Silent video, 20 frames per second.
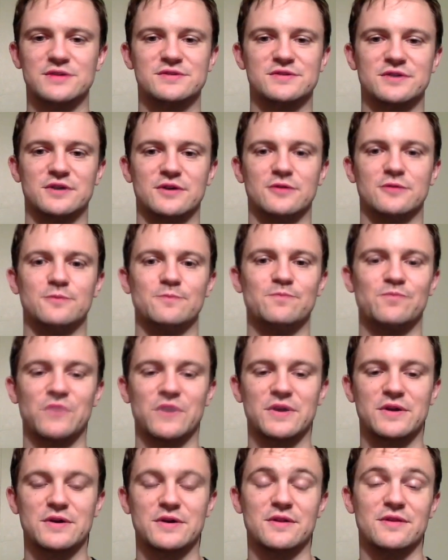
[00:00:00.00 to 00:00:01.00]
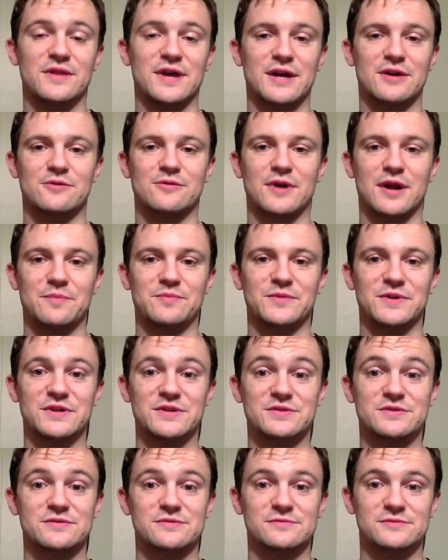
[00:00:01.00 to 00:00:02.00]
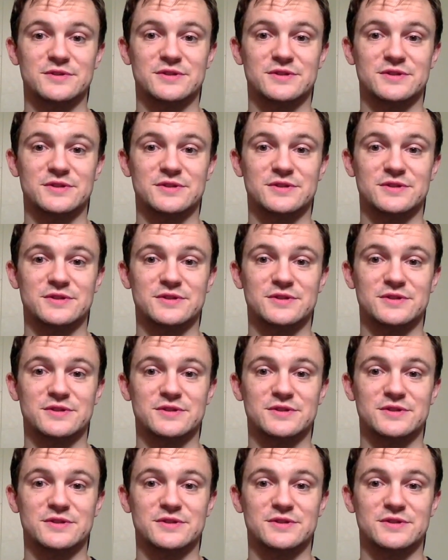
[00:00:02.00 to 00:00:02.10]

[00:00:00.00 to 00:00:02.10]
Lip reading: So that'll wrap this